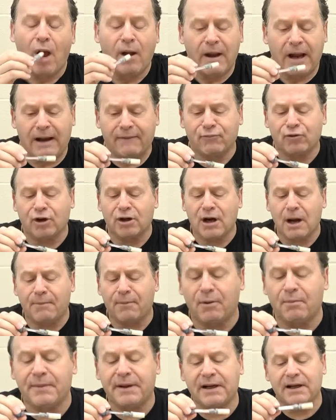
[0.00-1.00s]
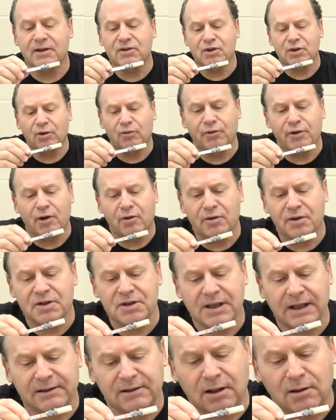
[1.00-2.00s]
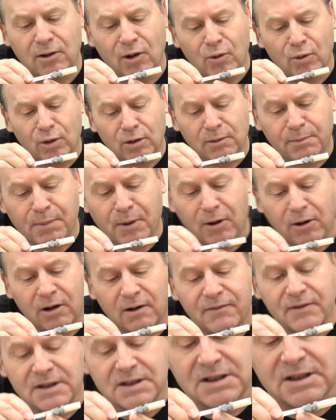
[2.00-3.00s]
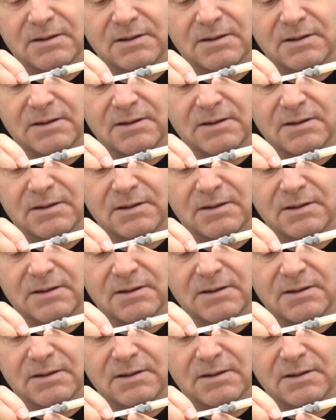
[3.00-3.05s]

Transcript: After a couple minutes, you'll notice that the lower part of the